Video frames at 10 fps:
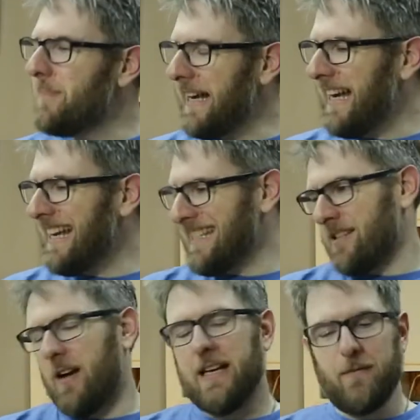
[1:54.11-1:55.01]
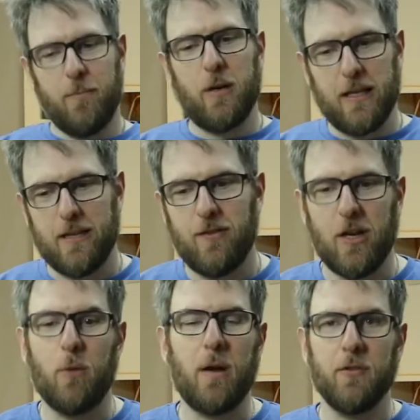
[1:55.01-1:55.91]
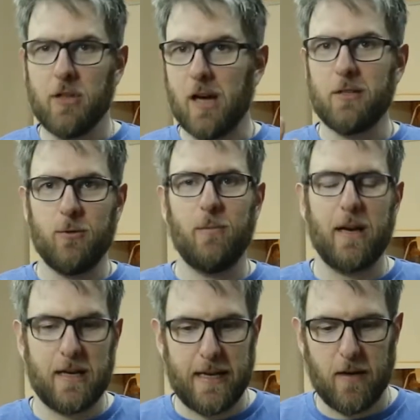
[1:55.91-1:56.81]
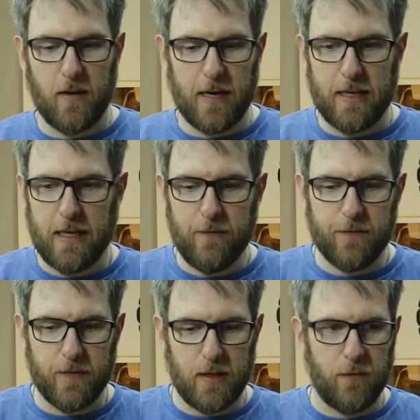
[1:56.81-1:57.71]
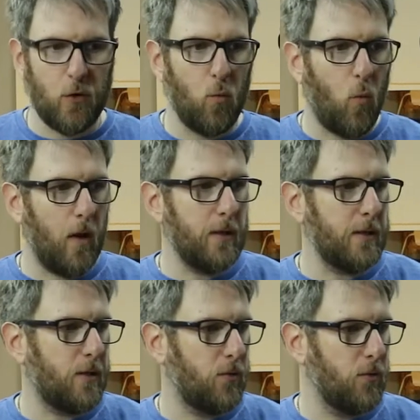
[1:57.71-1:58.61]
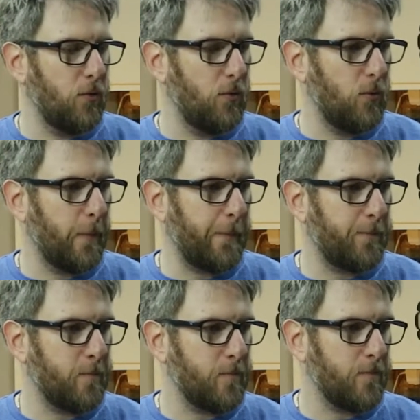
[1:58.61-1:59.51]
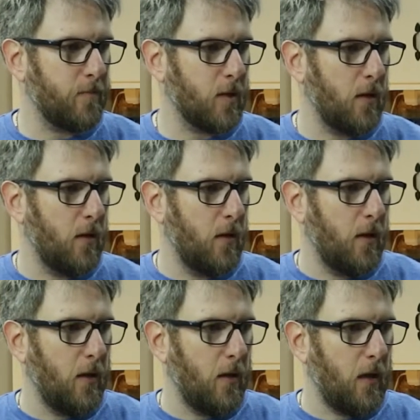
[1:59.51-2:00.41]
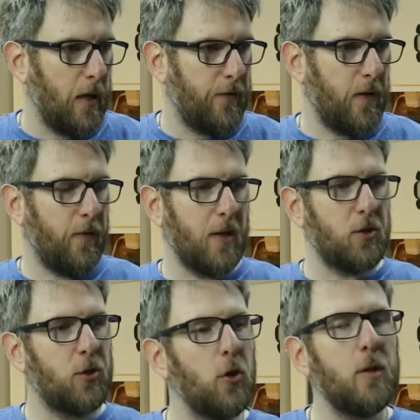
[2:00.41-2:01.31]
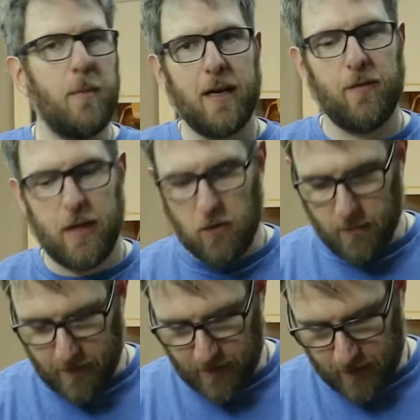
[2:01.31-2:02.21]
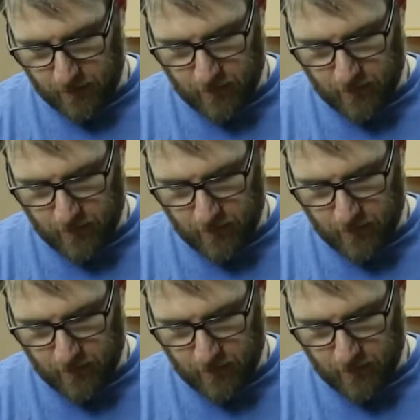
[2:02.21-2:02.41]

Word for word: but uh, so I didn't put it in the video, but I'll talk to you about it here. And if if you want to, if if I should make a video about that in the